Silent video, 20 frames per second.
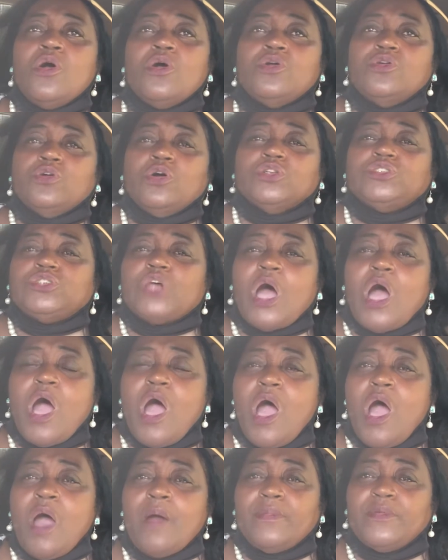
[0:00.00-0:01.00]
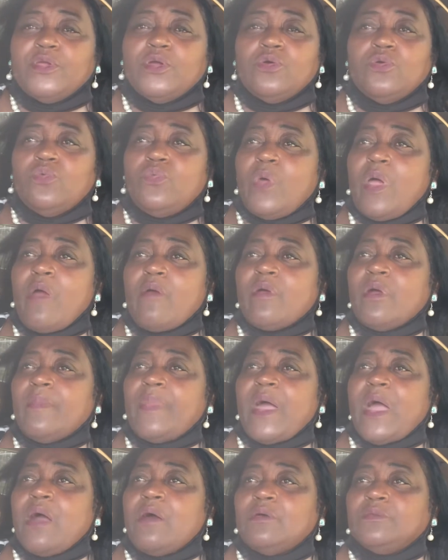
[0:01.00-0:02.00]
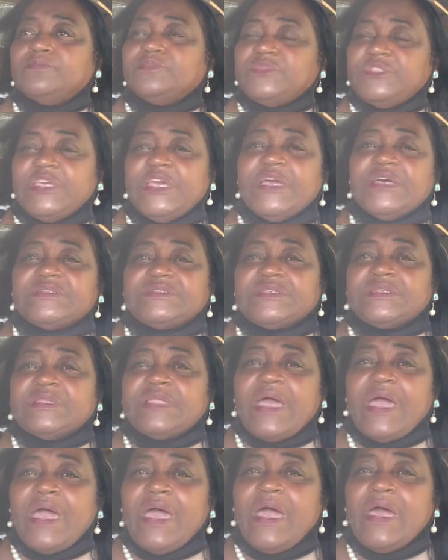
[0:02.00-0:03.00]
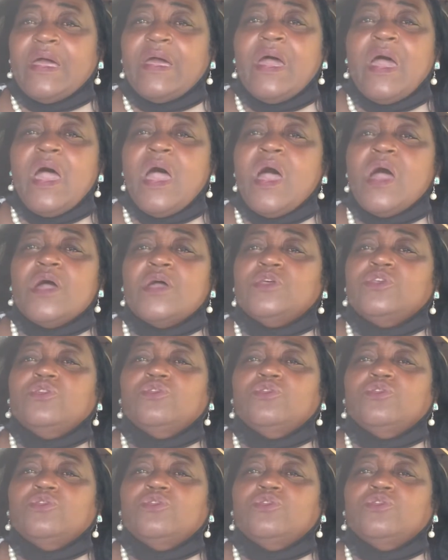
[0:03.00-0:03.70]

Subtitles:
your job, you worry about this and that.